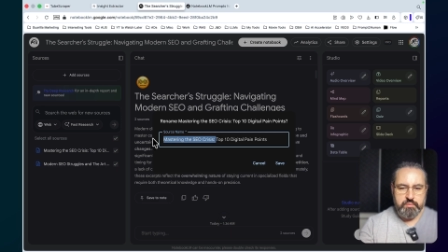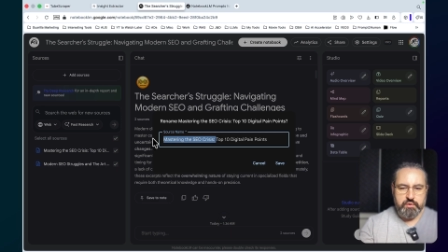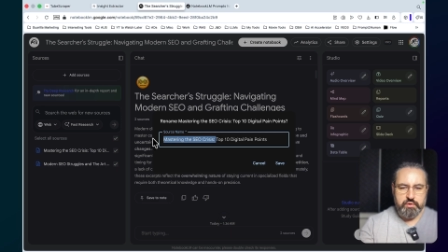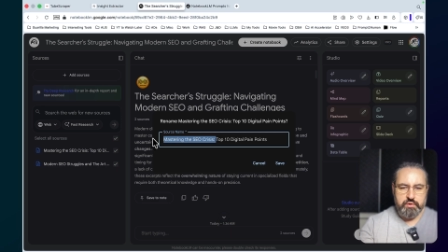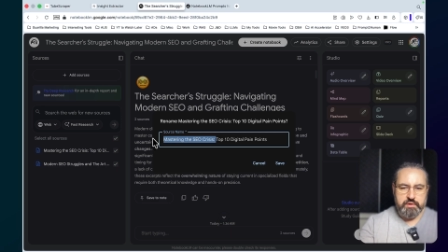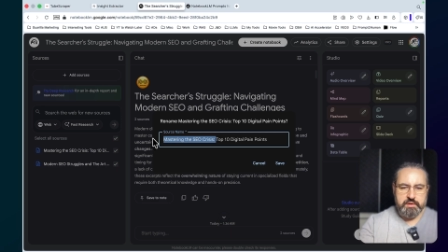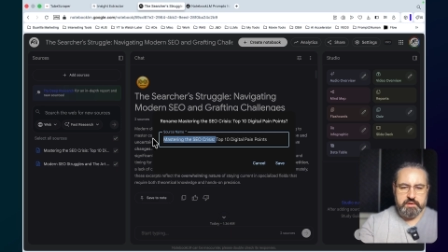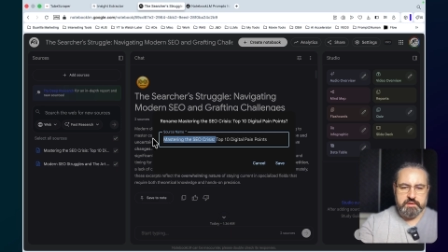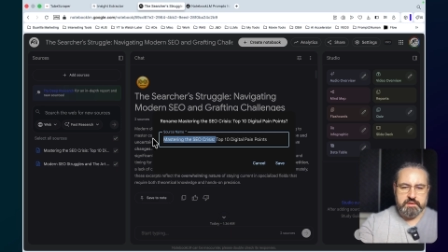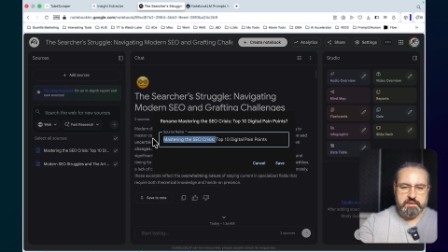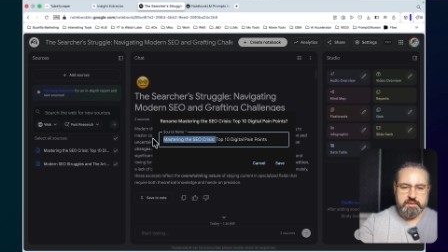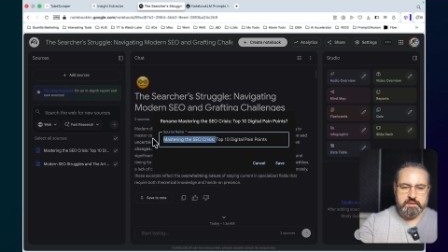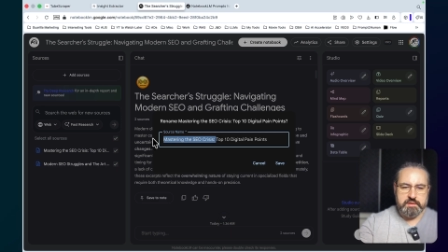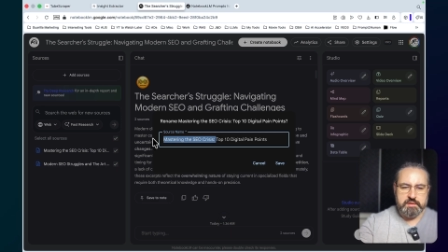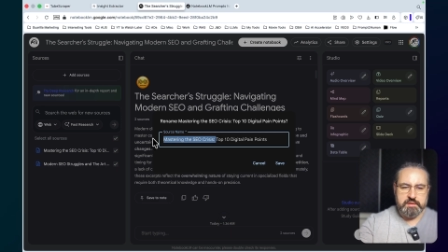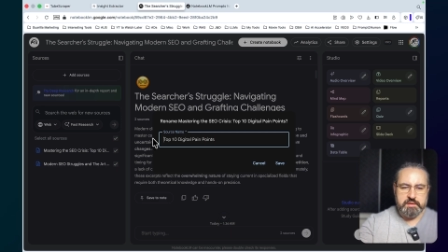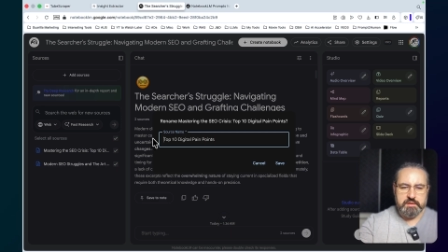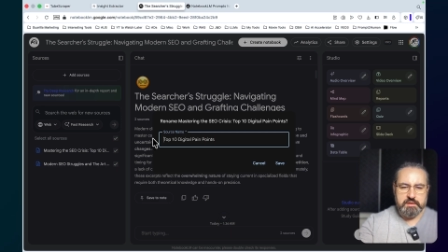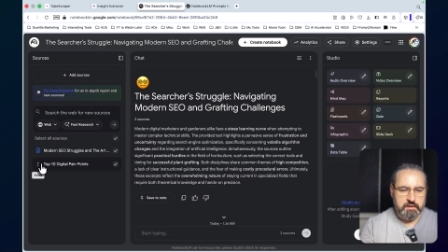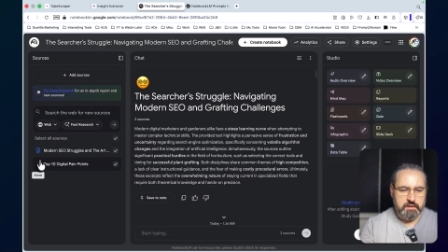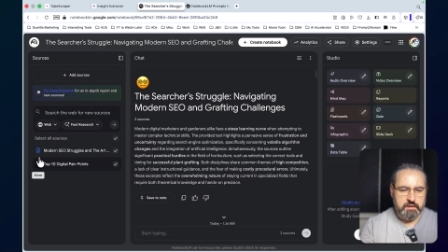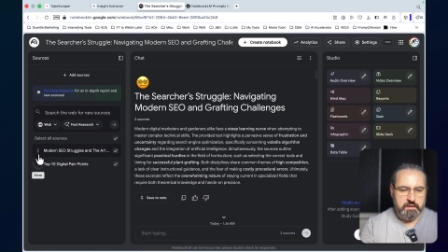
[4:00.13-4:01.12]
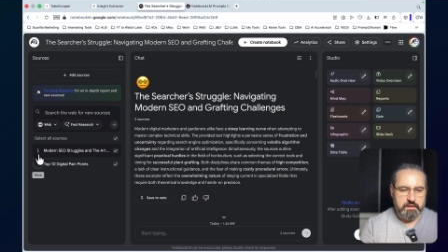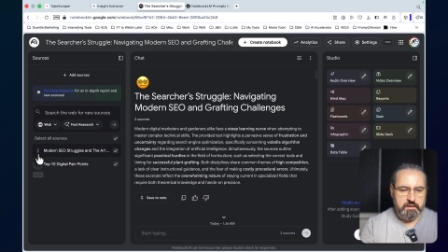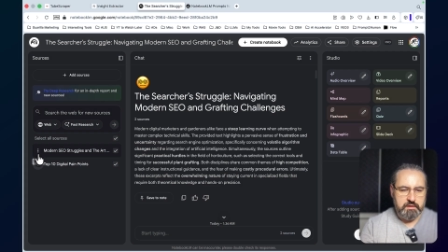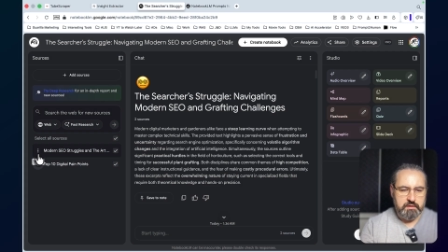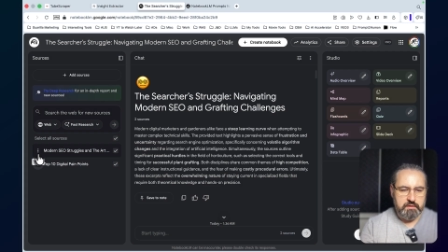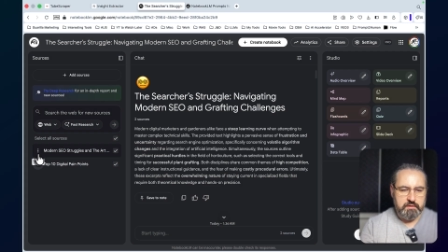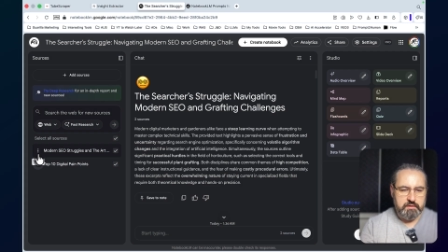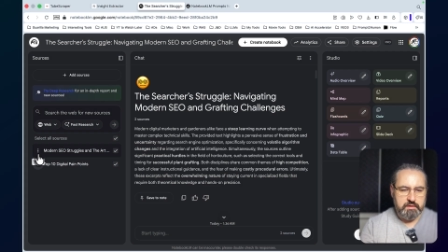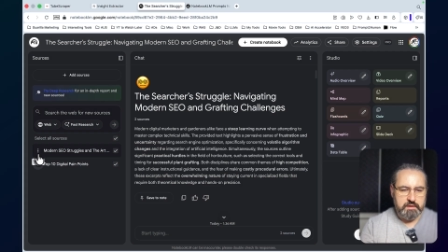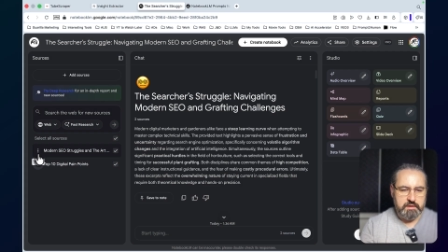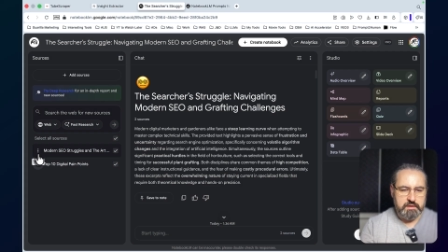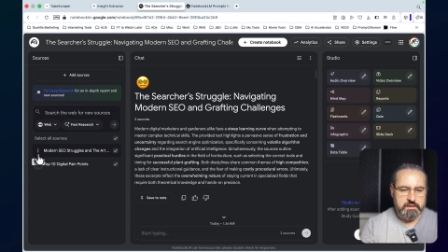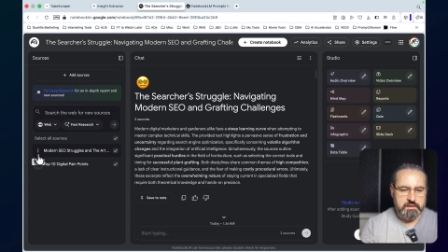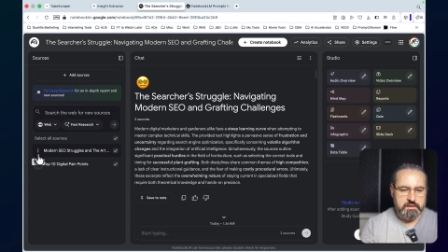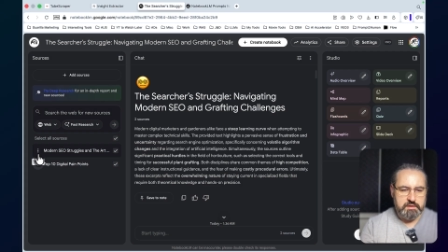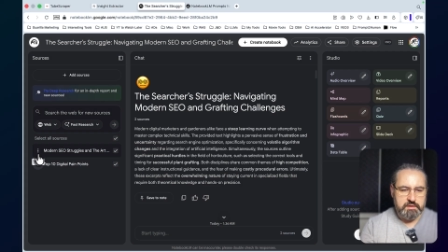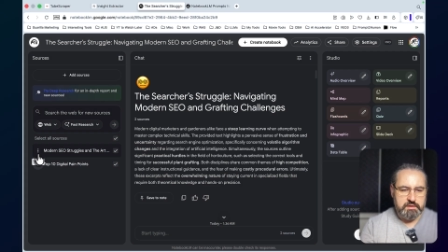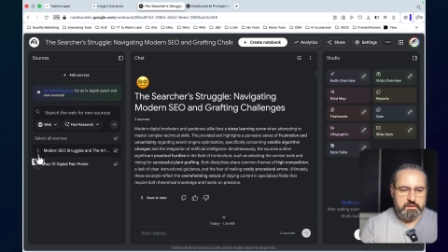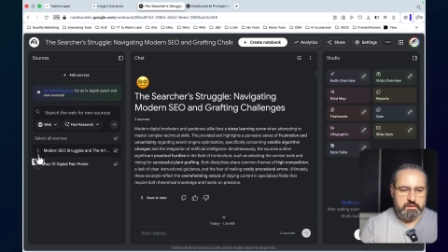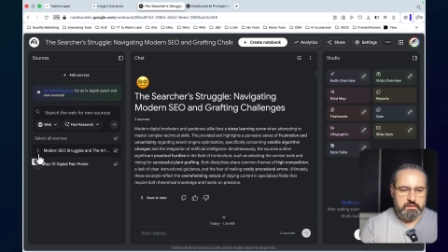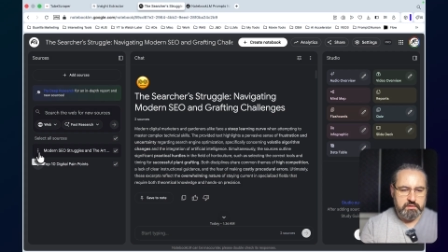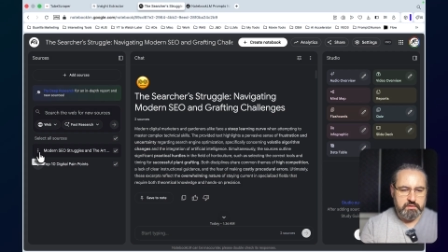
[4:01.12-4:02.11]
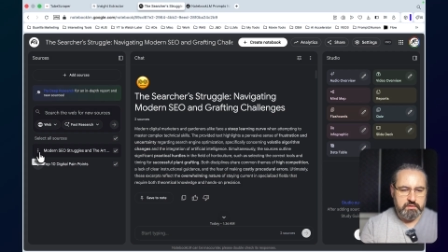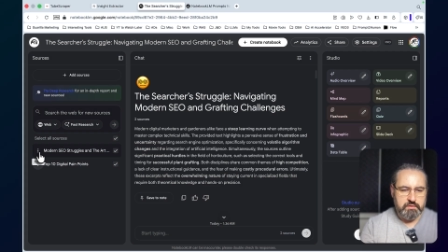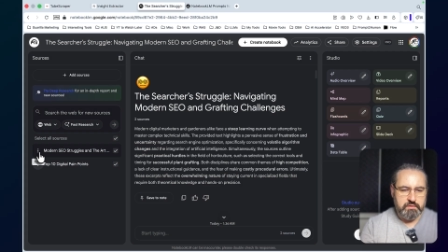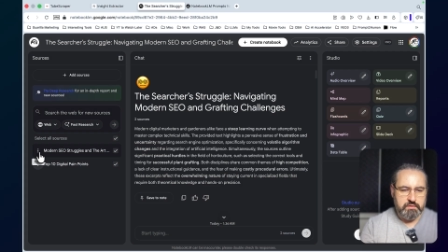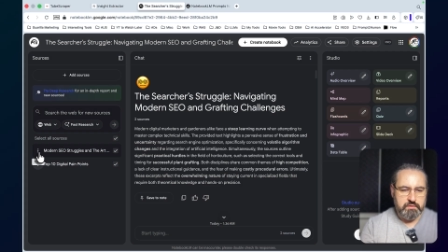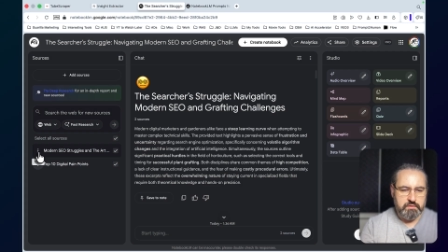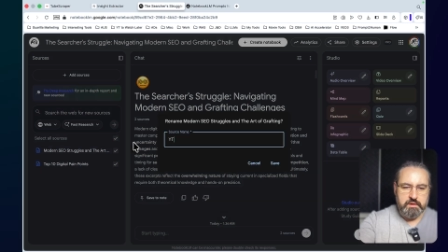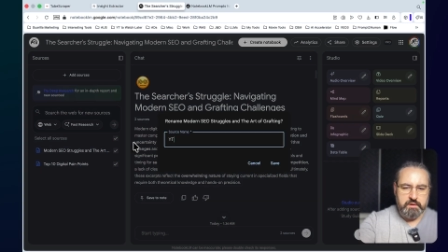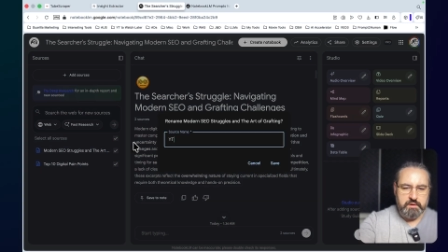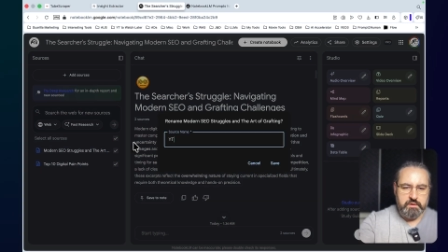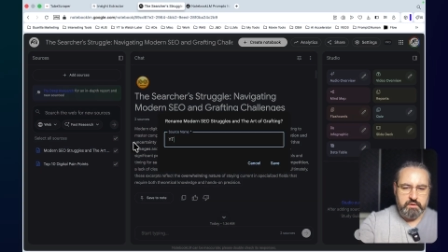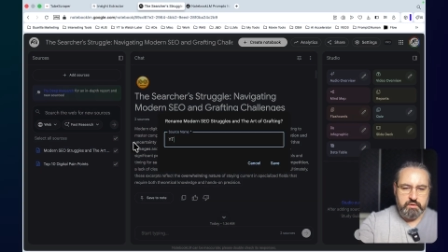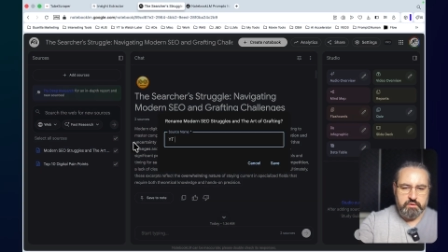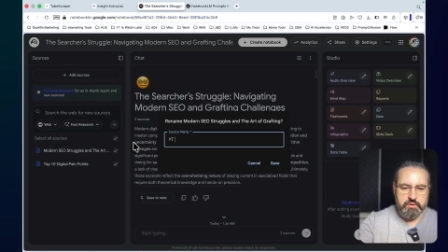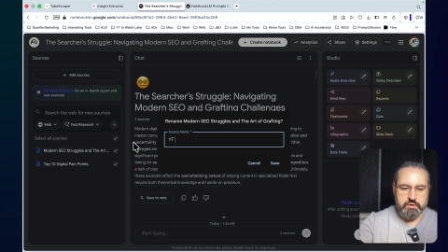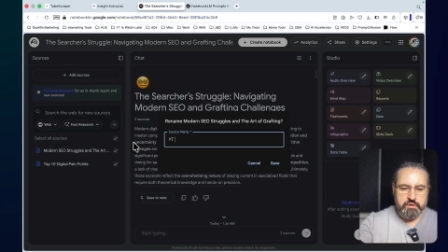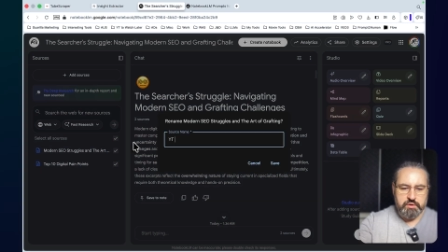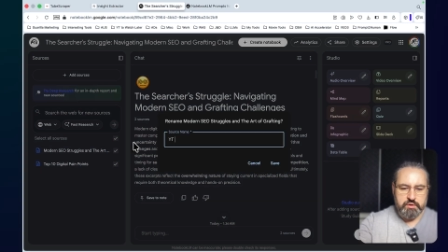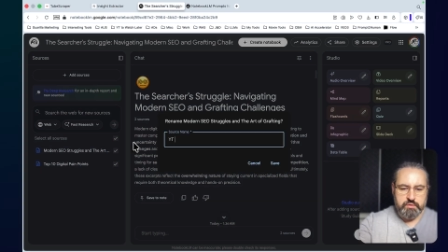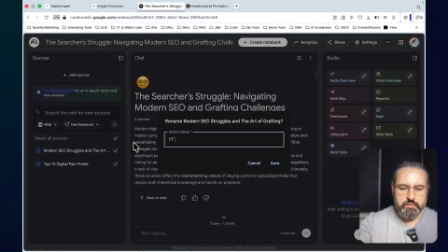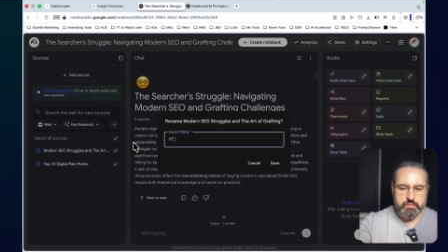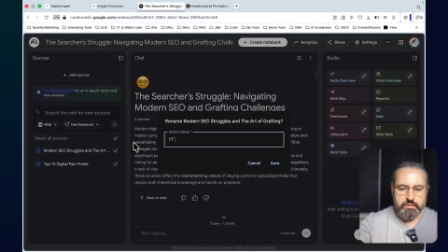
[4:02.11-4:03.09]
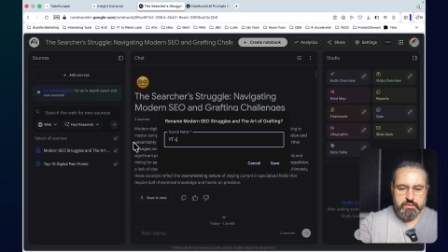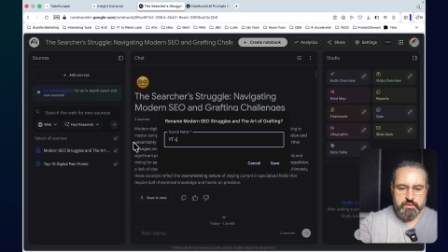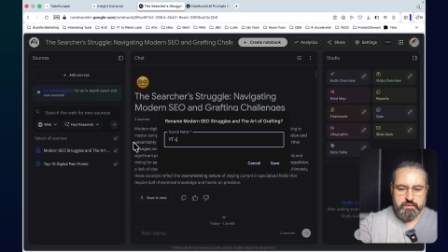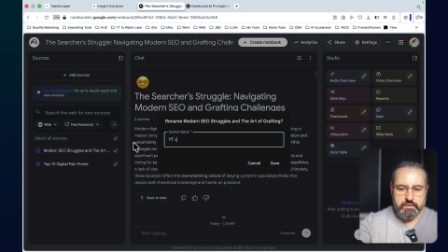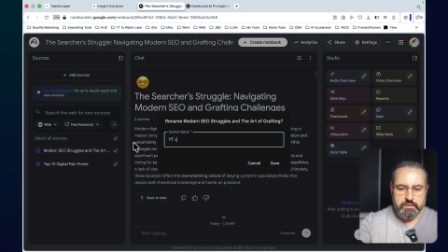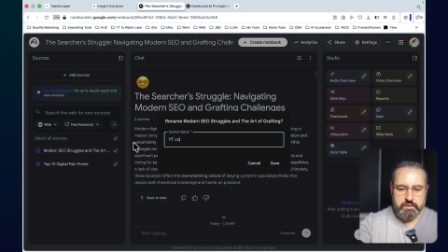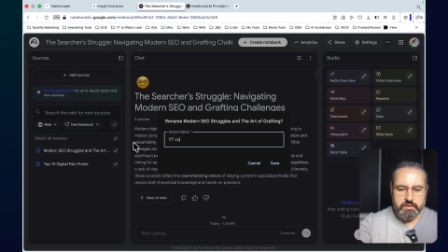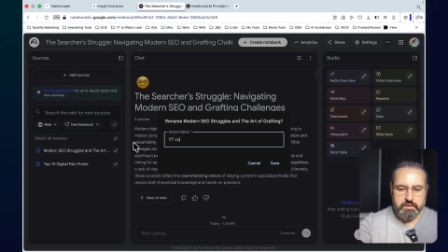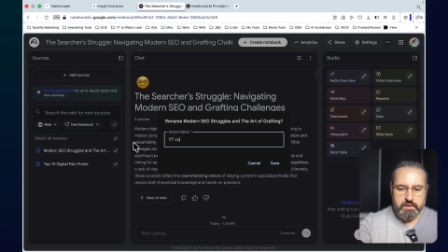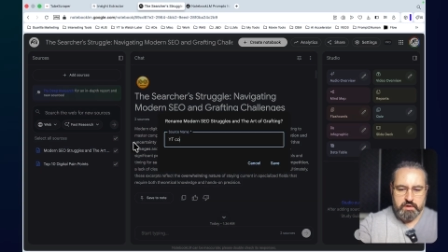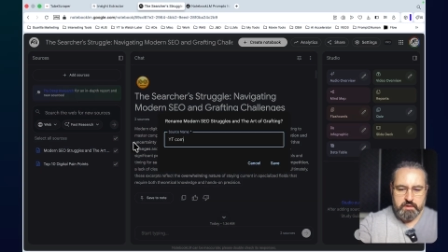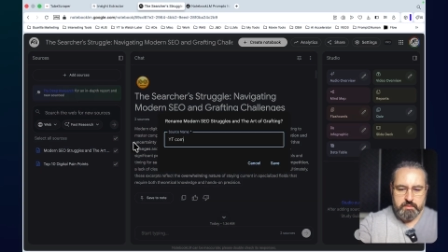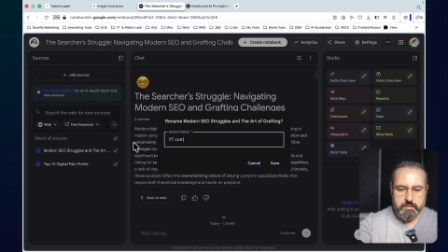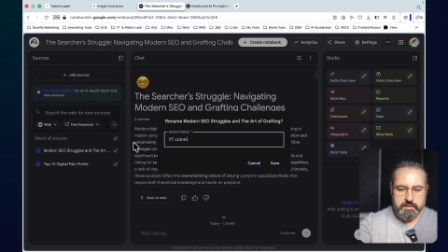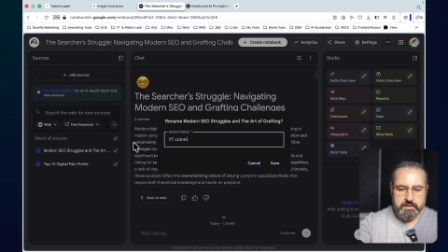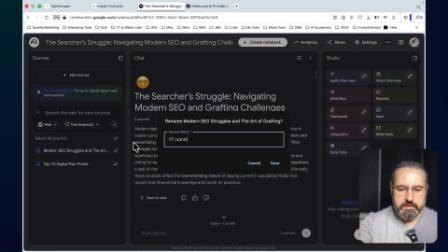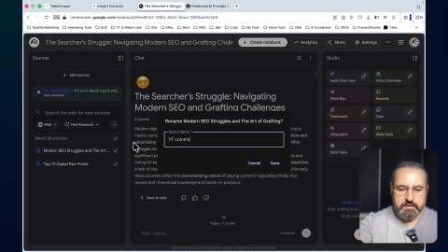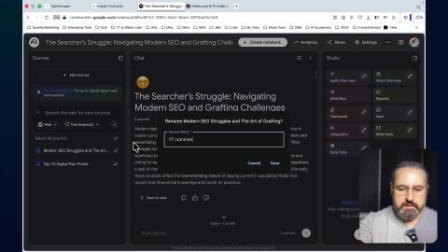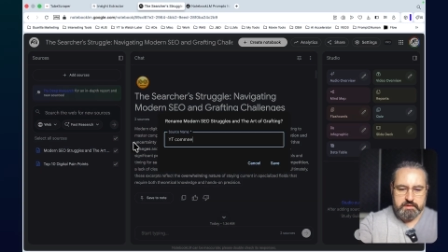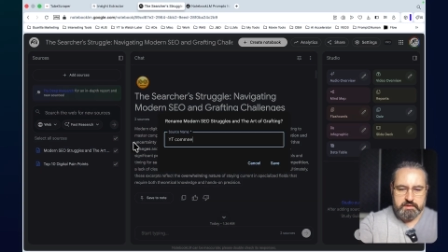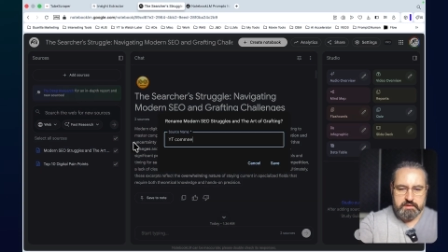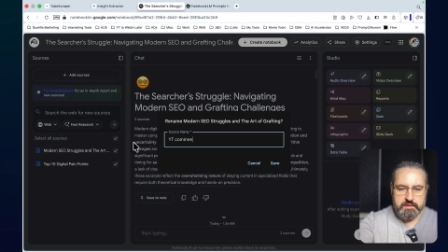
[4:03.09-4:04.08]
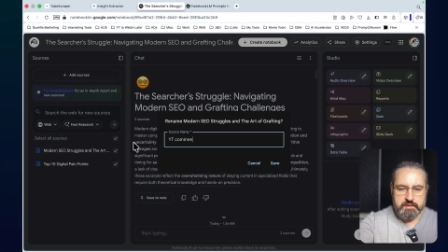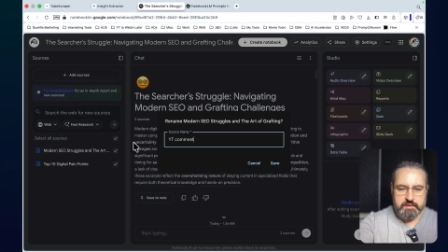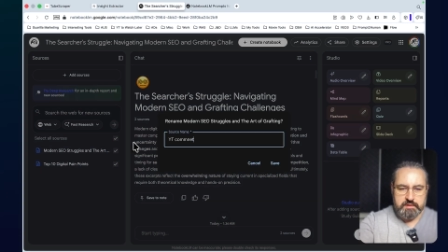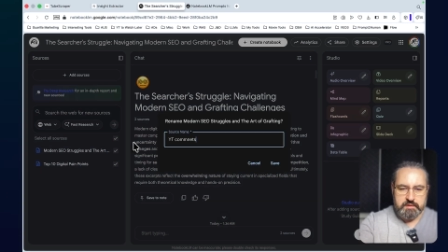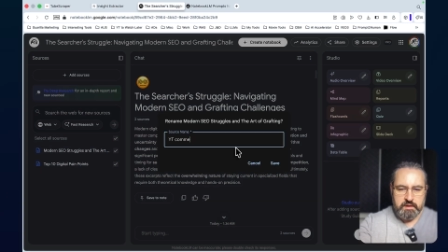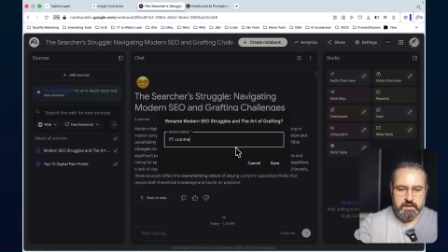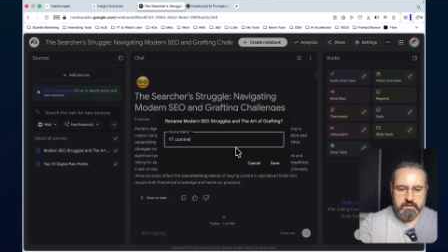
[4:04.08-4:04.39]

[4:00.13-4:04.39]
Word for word: points and this to YouTube comments.